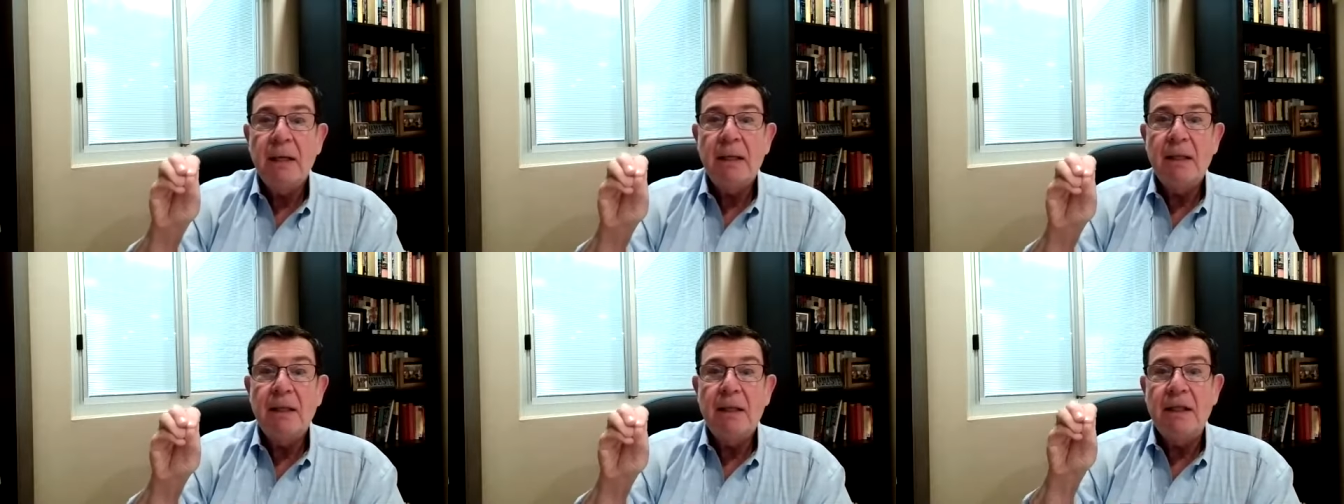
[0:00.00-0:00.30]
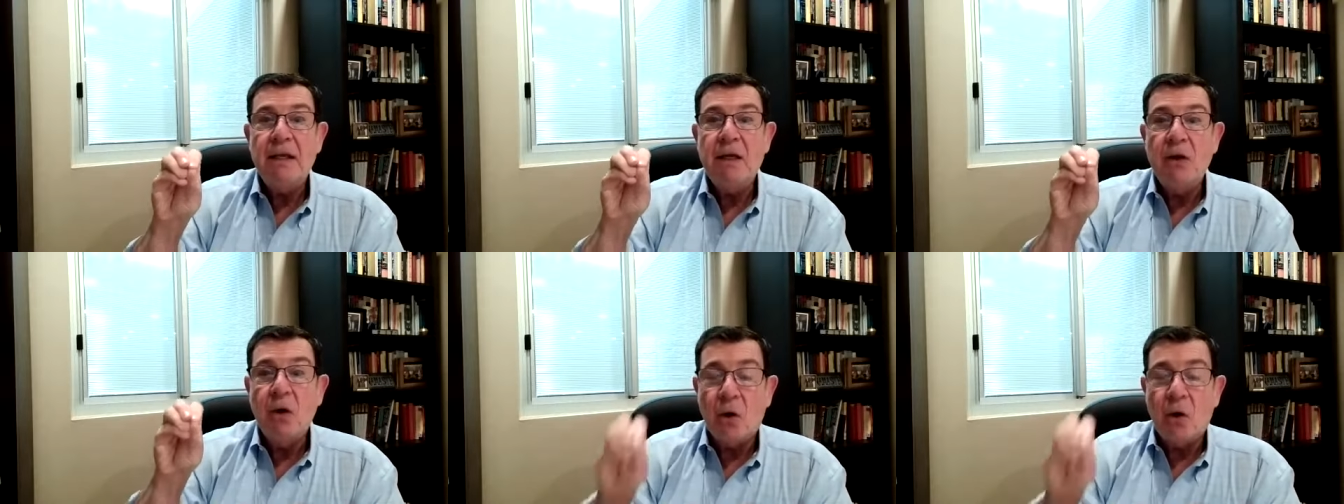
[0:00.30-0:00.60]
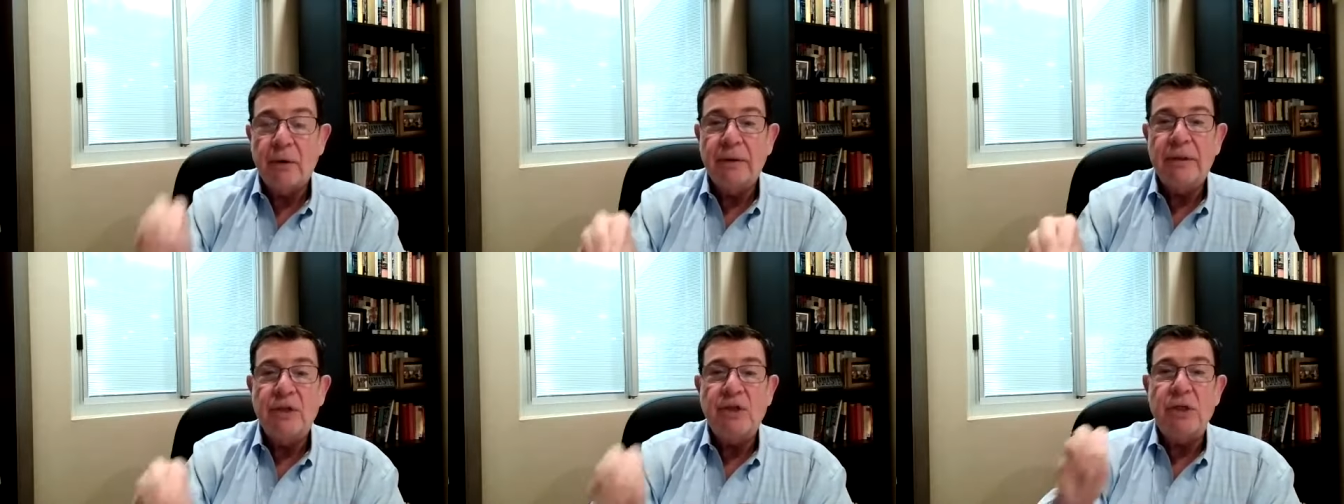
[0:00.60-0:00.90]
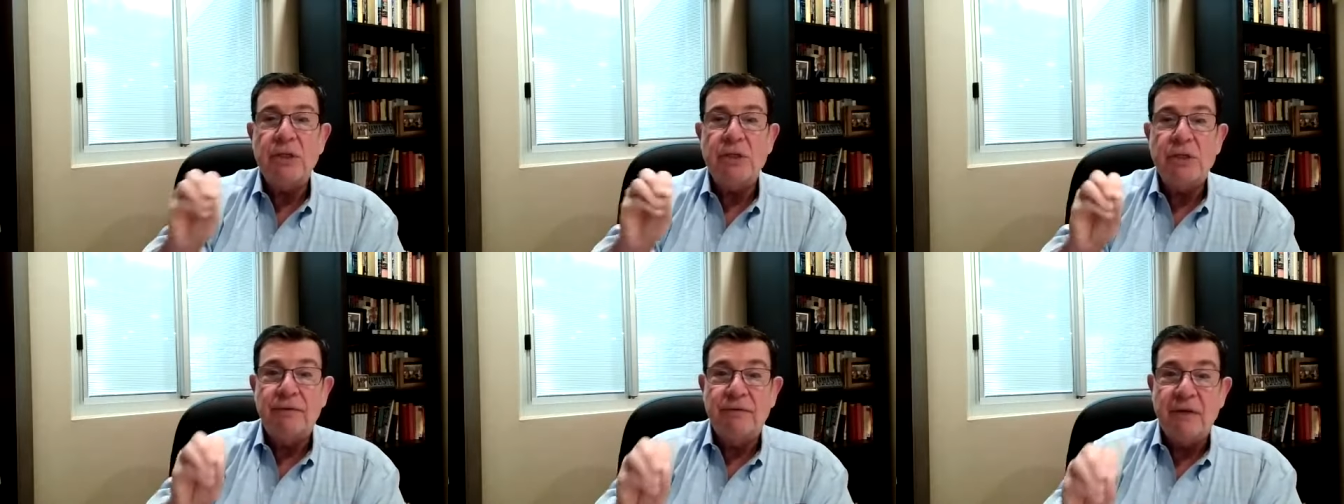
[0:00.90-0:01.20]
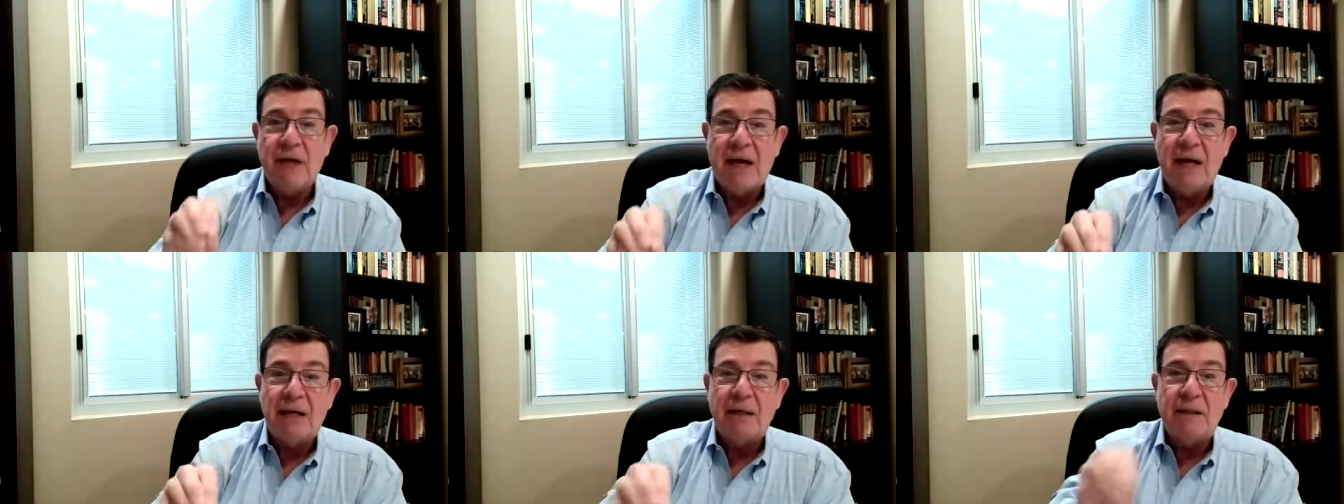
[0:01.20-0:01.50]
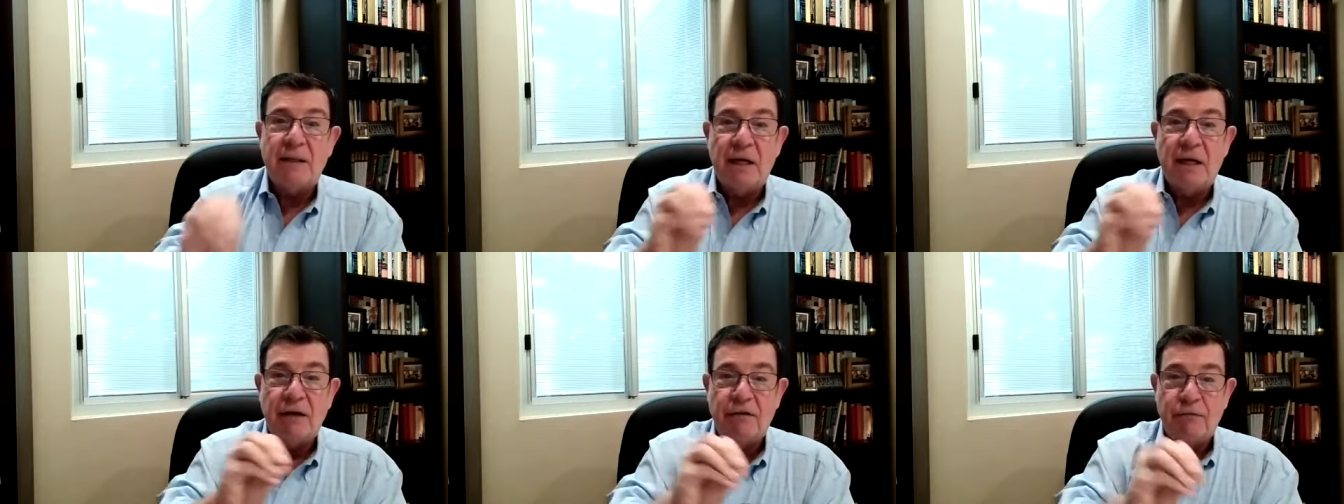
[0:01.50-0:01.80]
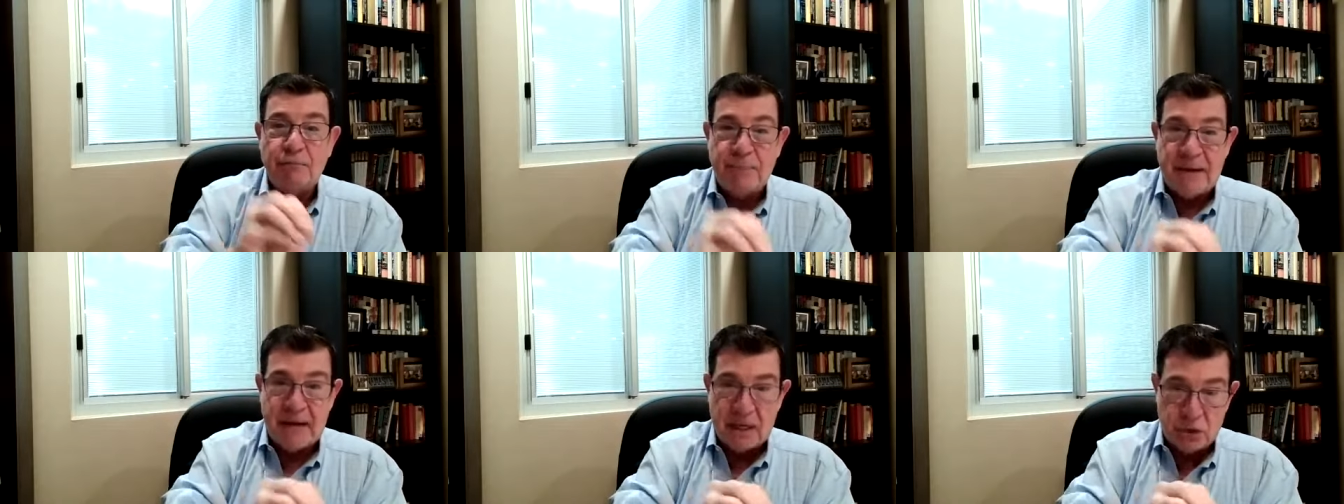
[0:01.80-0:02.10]
the origins of the holiday of
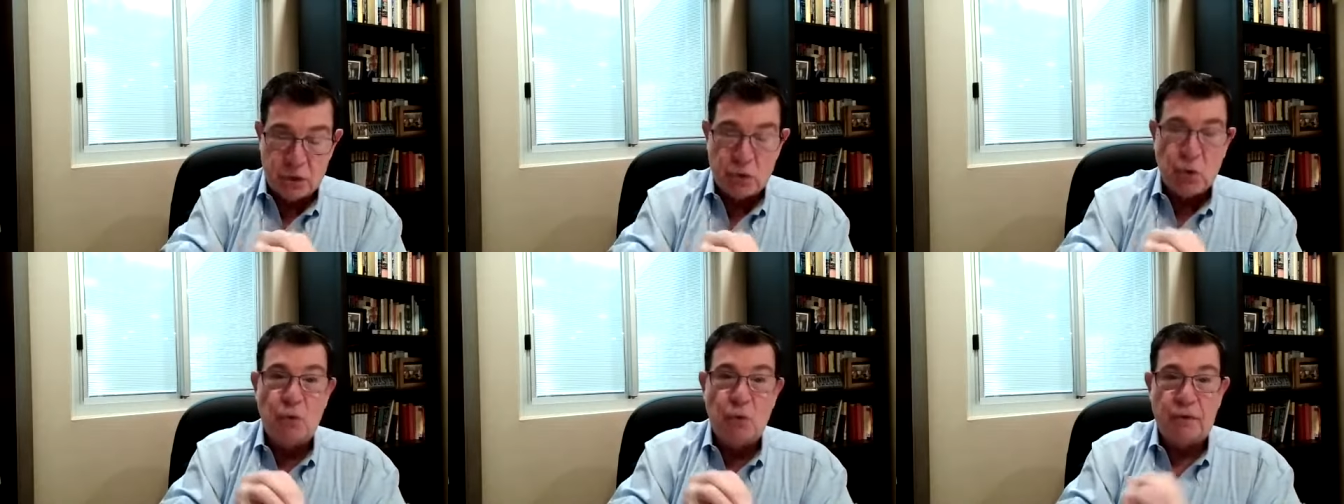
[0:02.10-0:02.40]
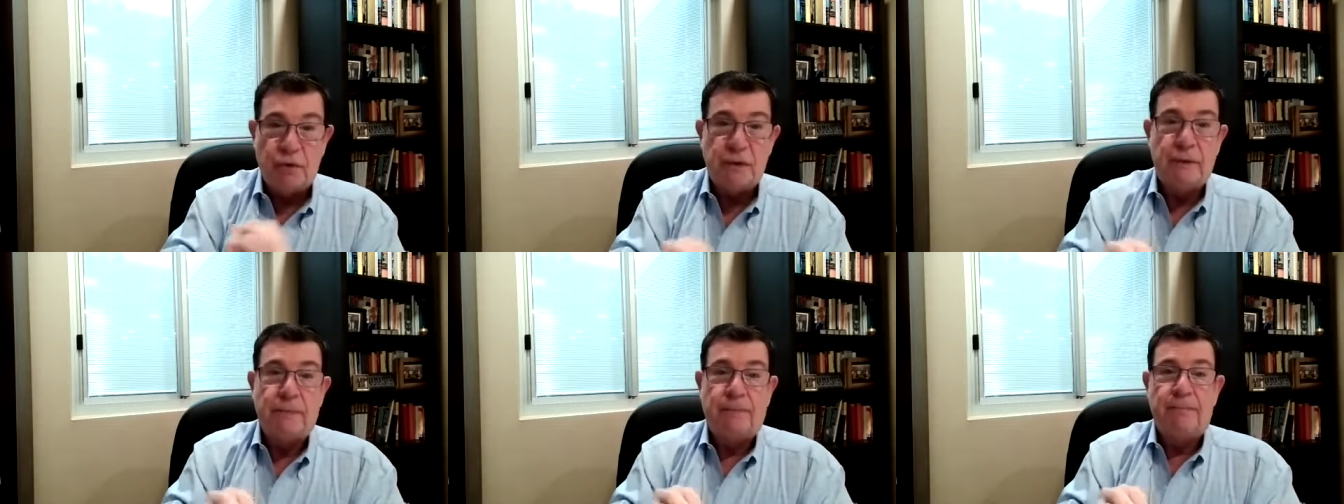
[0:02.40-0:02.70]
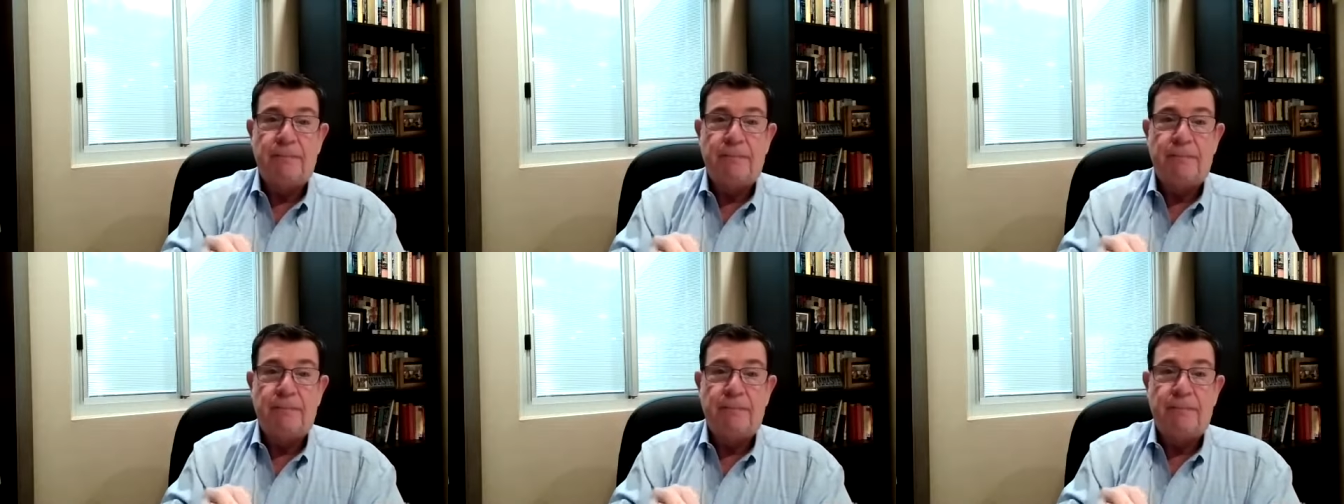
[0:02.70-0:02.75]
Passover.